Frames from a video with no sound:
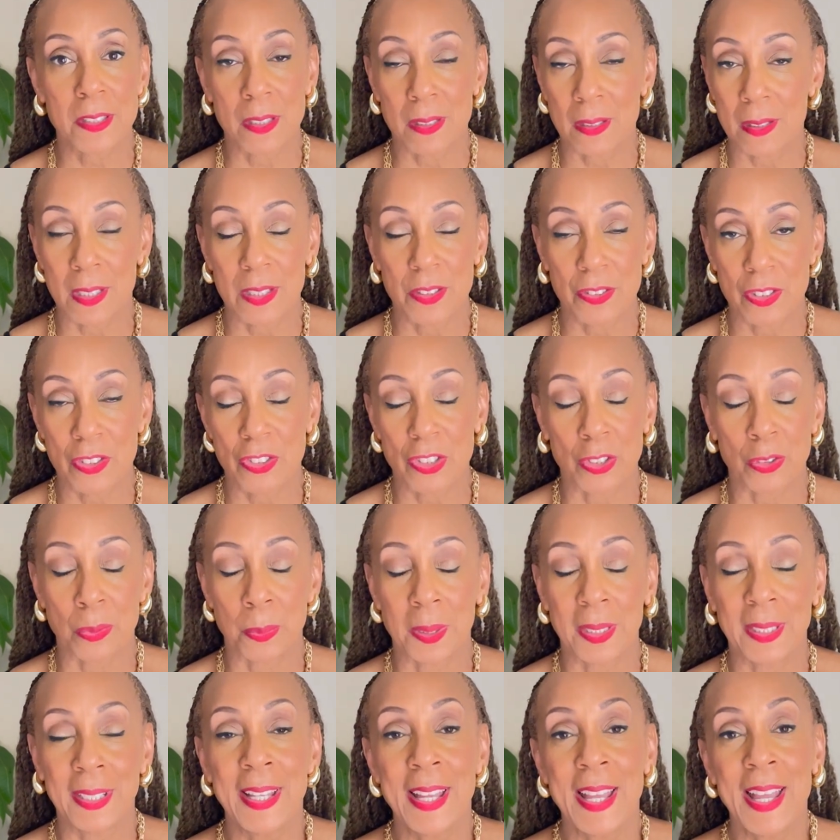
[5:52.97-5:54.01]
It's a
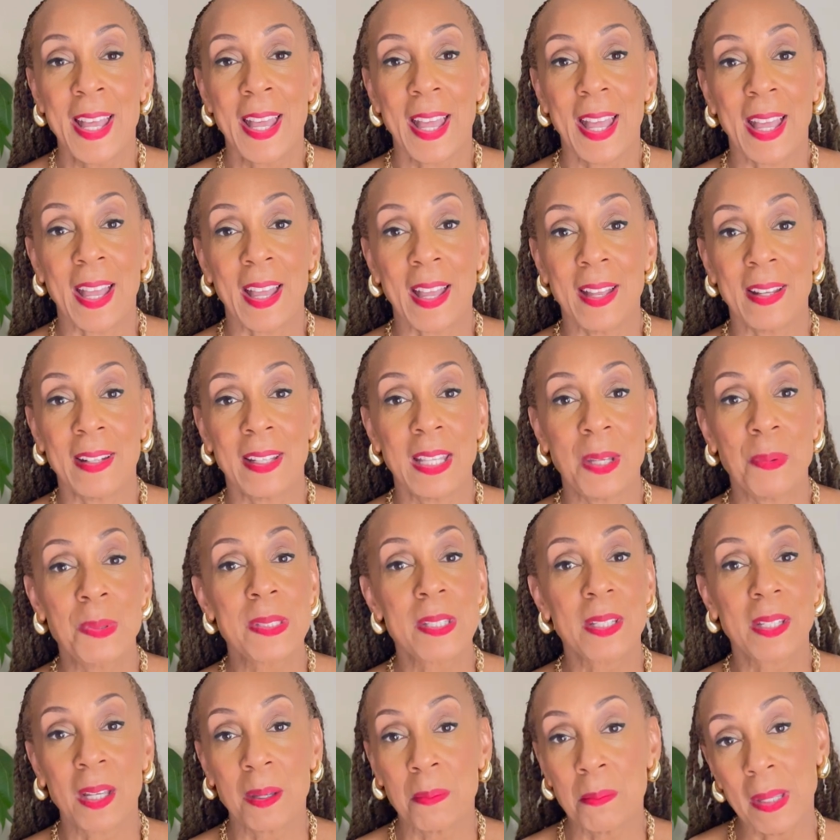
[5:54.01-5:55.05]
gentleman, and he was
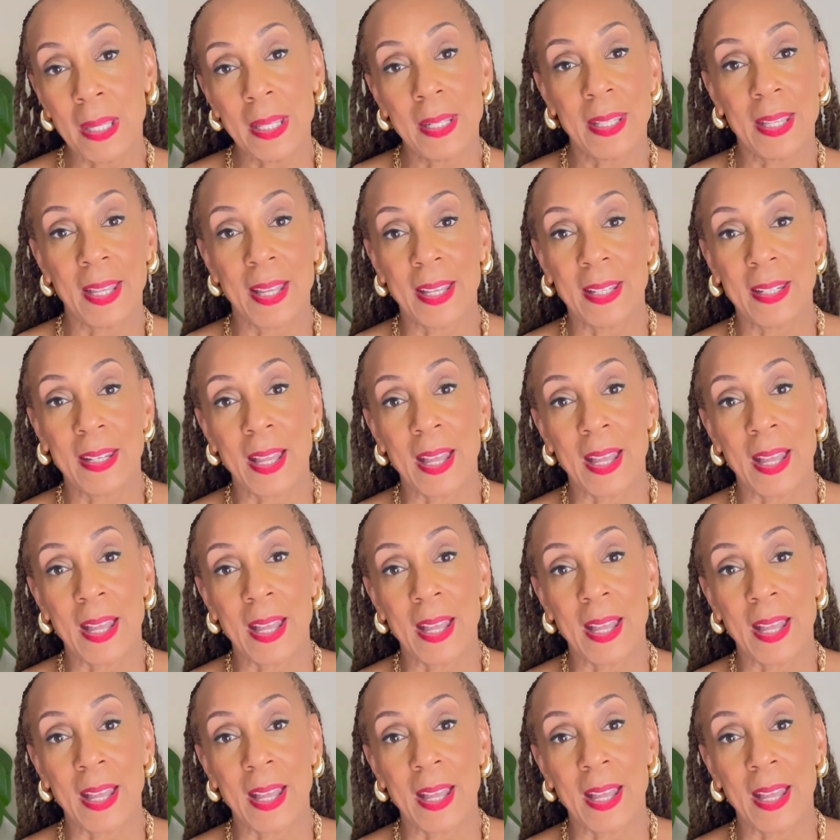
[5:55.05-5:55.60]
a comedian,